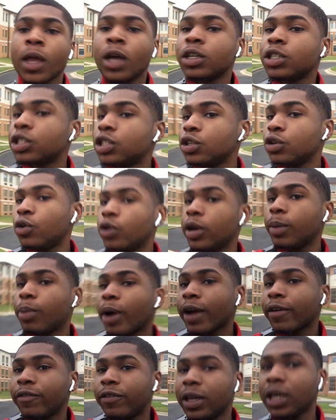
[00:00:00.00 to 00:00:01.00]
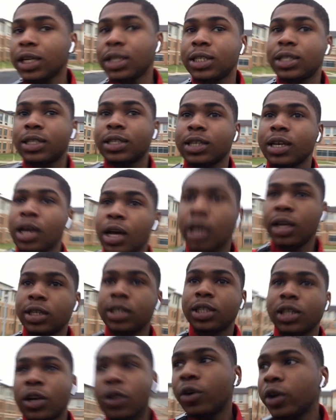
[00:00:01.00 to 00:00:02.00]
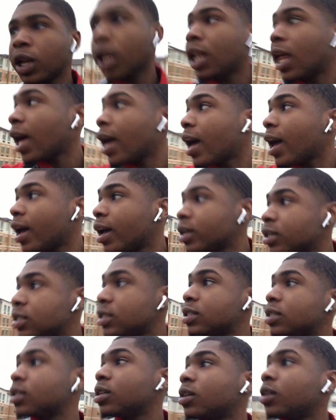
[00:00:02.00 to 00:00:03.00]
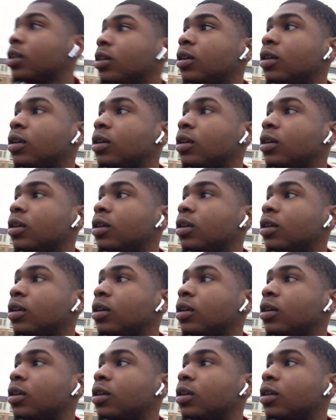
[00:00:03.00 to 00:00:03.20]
Still going to breakfast, still going to class.